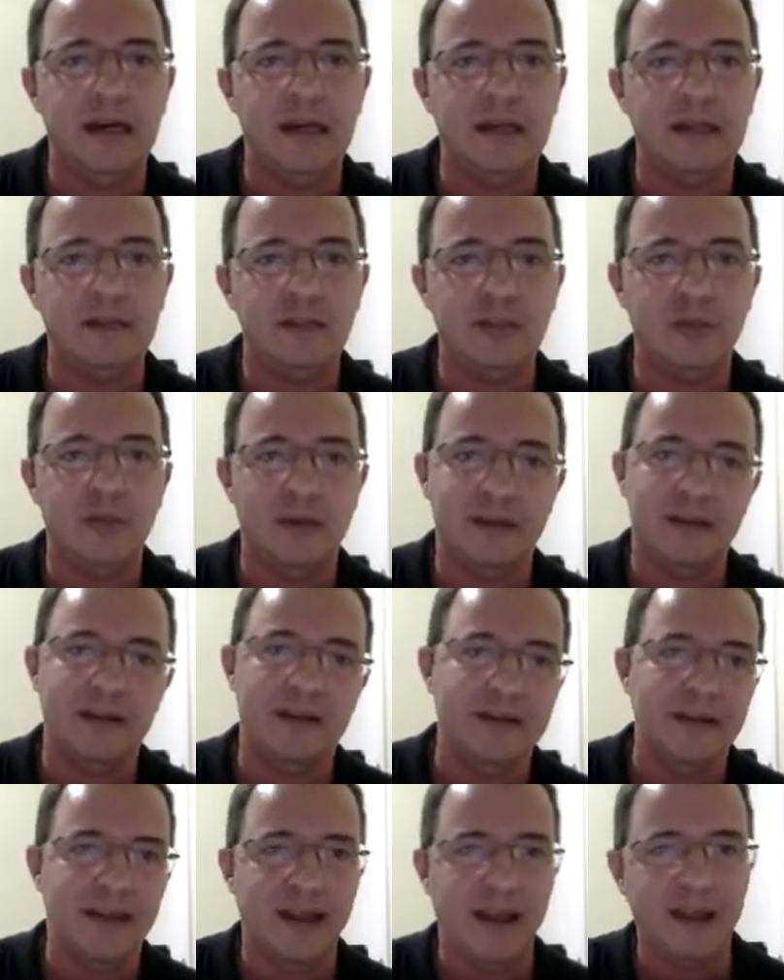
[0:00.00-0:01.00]
So
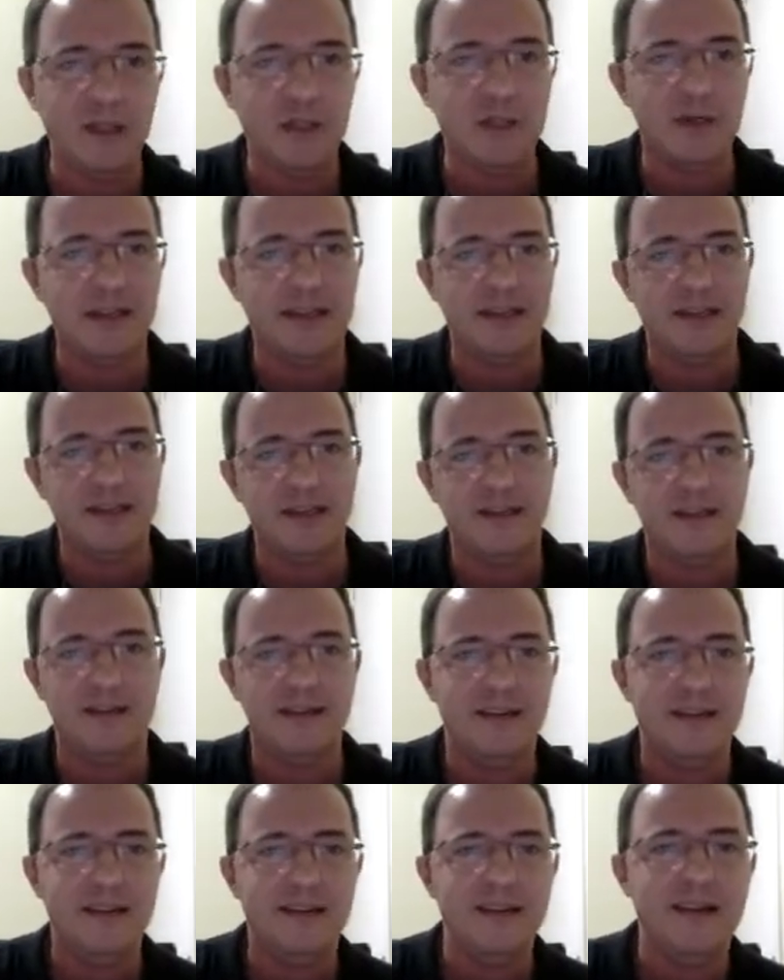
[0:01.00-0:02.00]
actually,
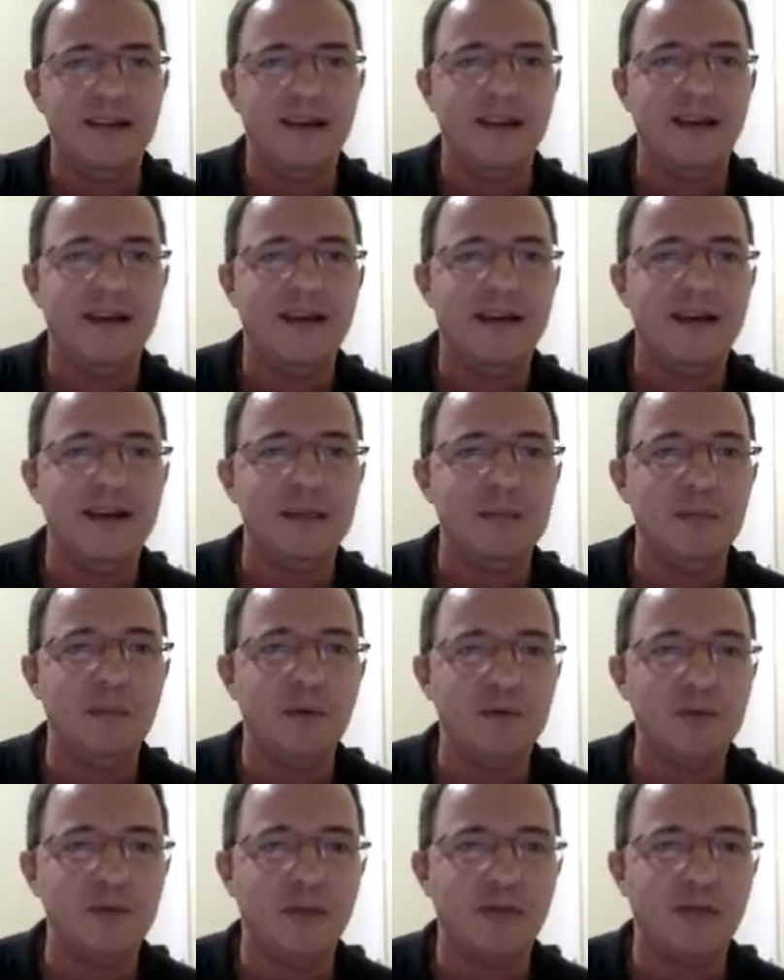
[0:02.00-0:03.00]
in
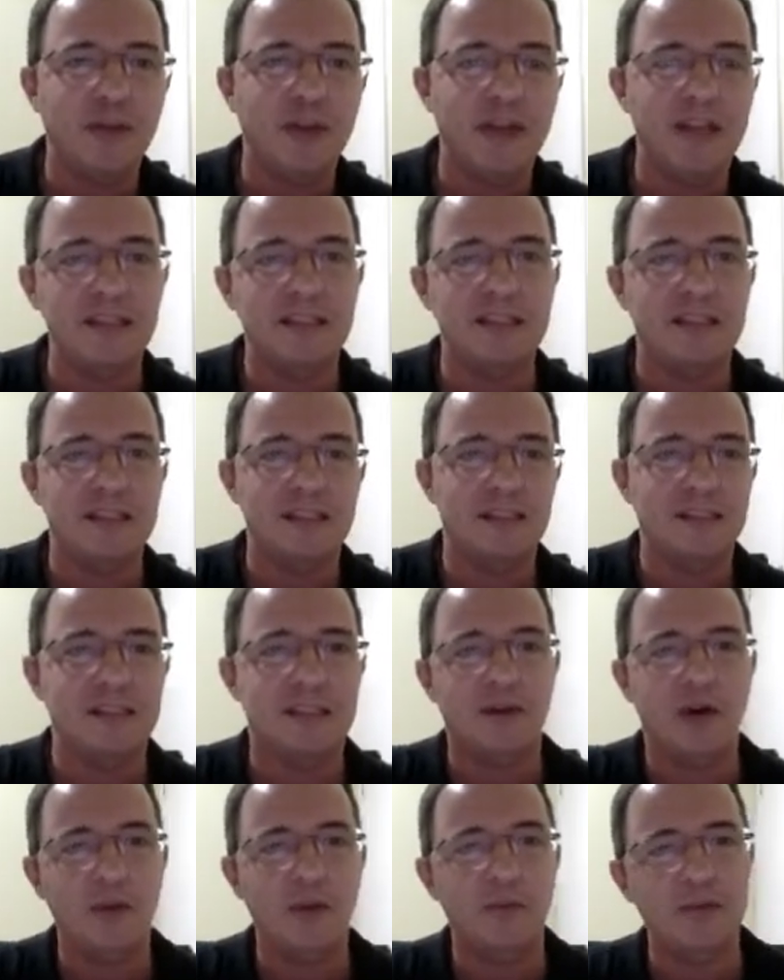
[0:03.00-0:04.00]
most of cases, is the
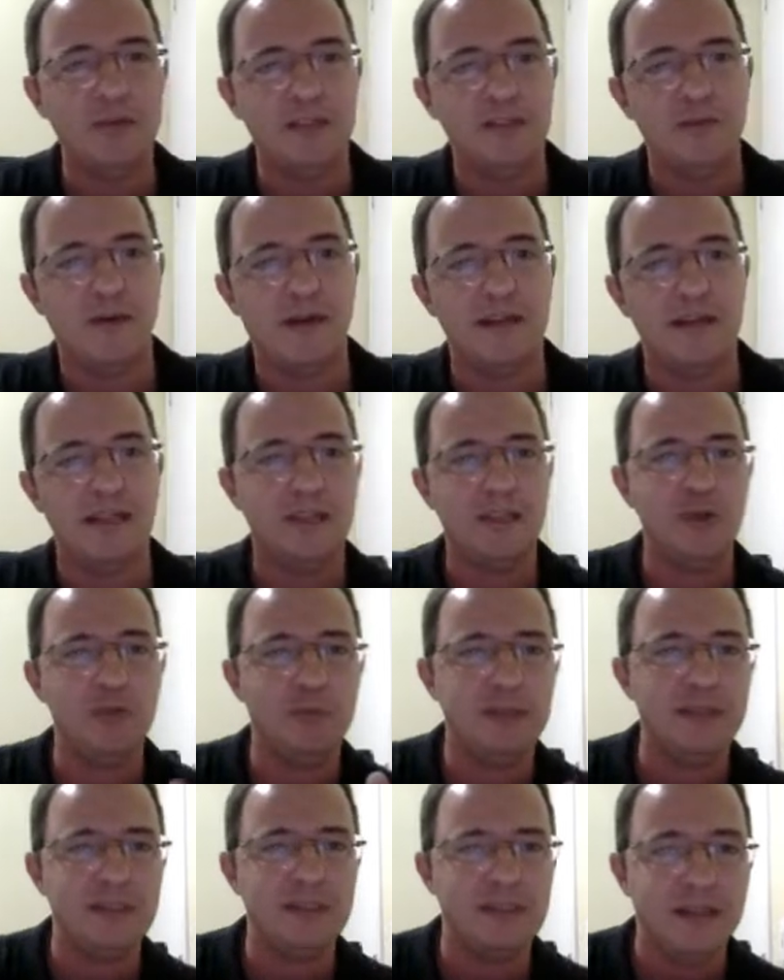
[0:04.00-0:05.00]
opposite, right? The
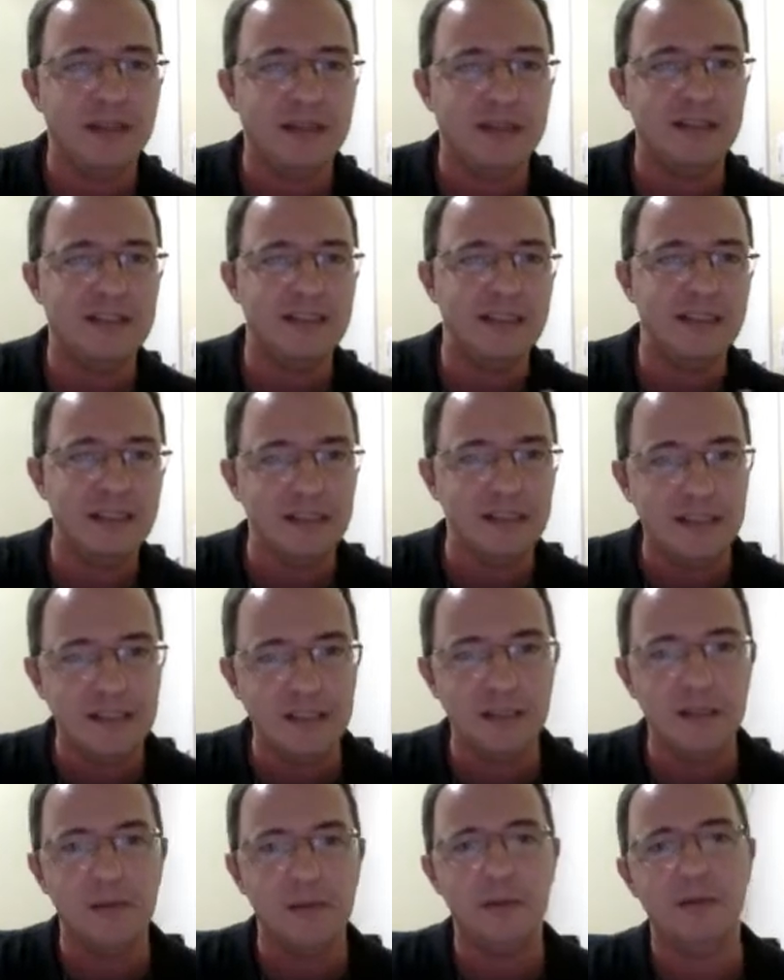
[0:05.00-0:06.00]
qubits stand
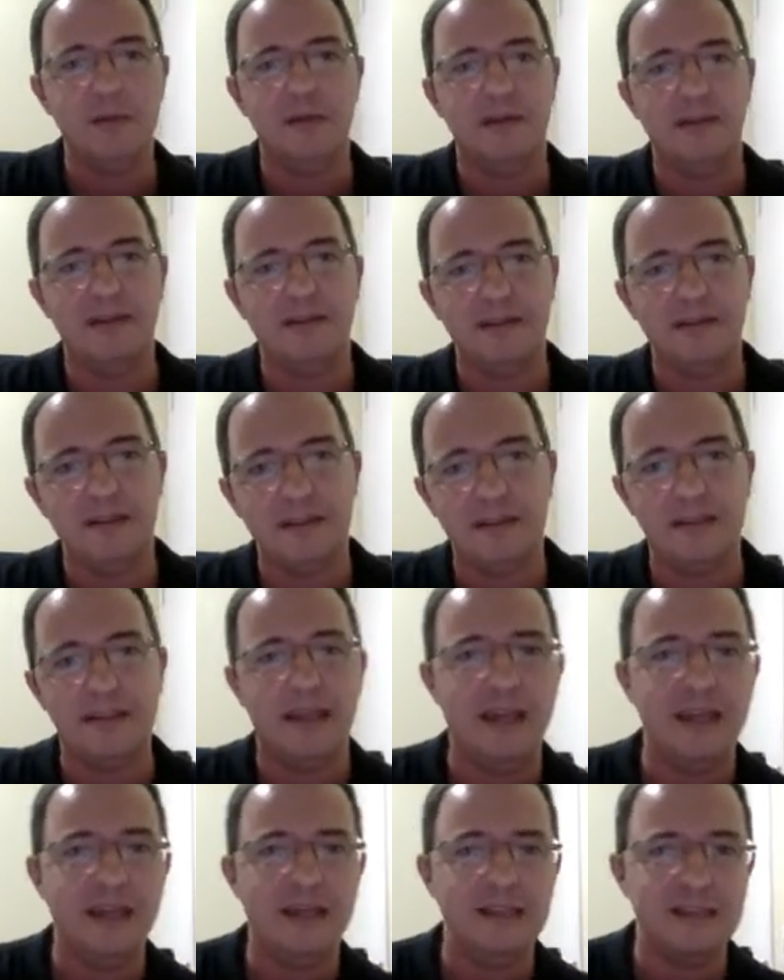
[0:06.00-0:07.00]
still, and the
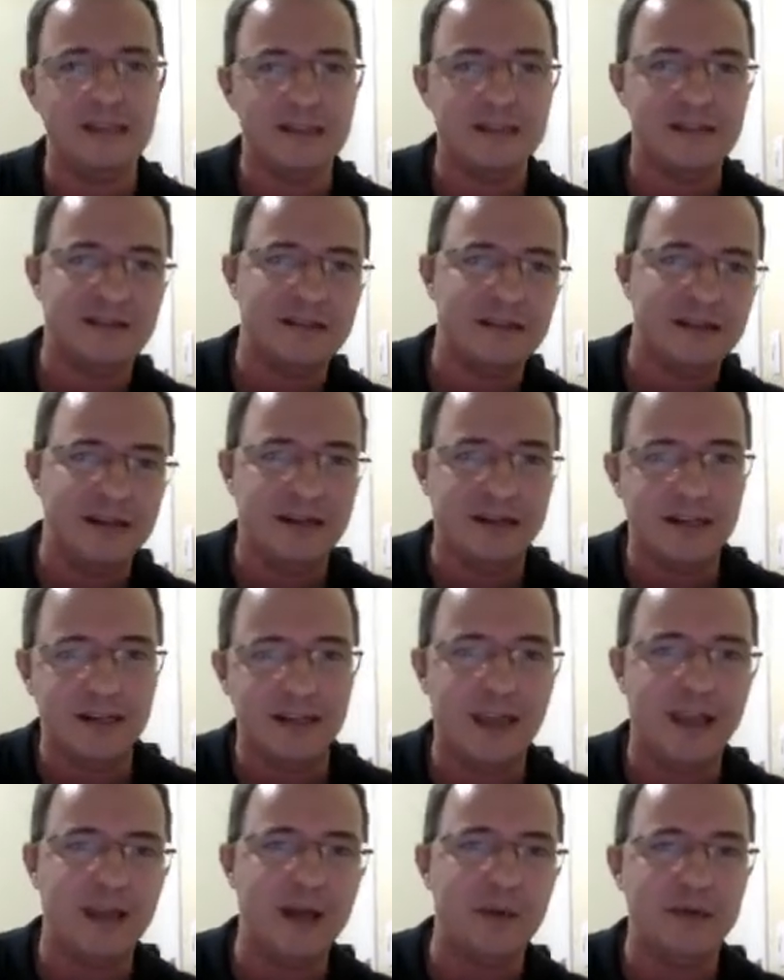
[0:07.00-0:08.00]
gates are
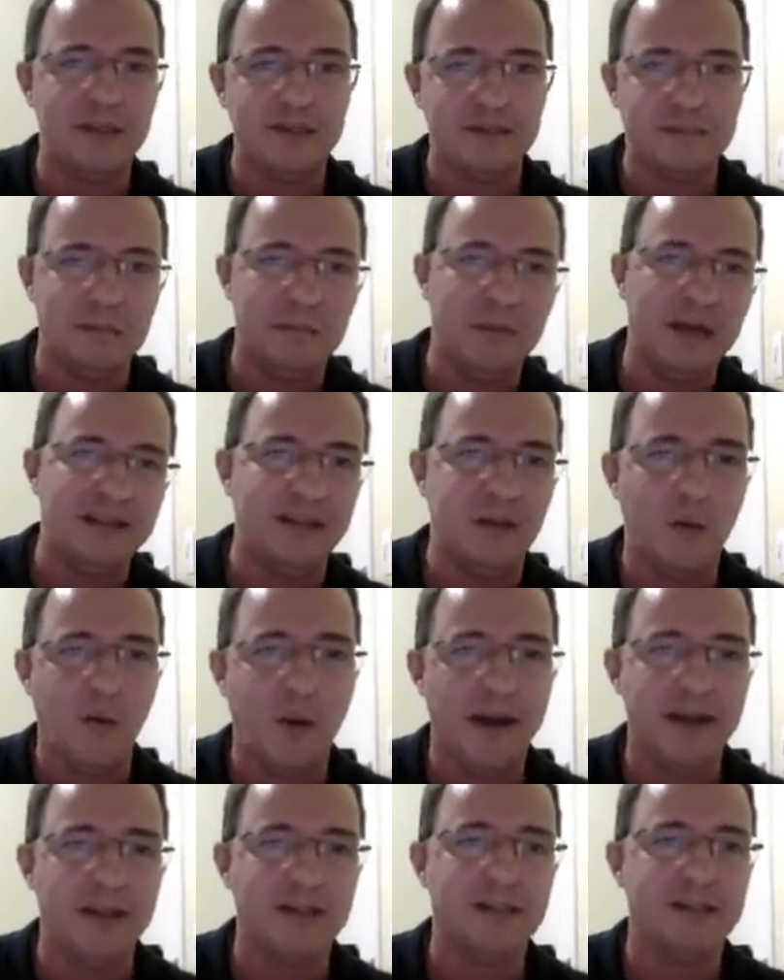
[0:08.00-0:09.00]
carried by the
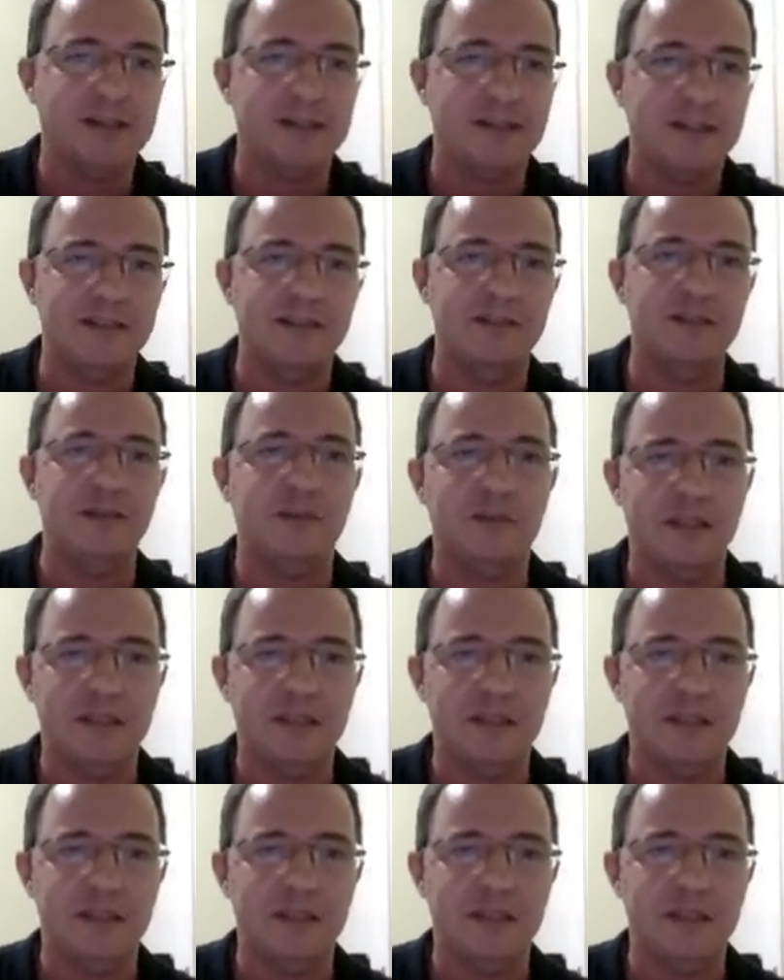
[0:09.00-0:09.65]
wires until the